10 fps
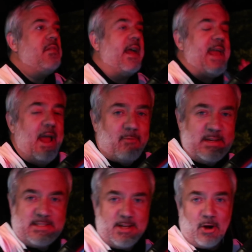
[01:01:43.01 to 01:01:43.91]
like
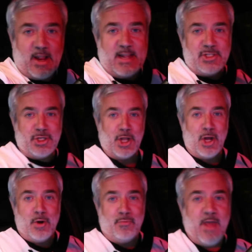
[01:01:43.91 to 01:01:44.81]
every series, you
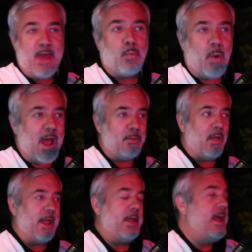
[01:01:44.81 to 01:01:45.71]
know, they had read
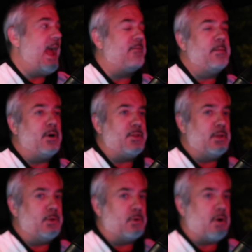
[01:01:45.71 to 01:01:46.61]
like every book in the
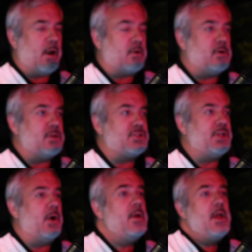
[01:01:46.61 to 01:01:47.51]
Lunar Chronicles, you
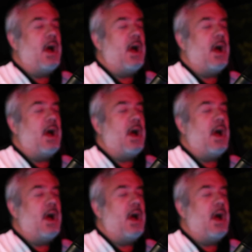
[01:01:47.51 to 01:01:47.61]
know,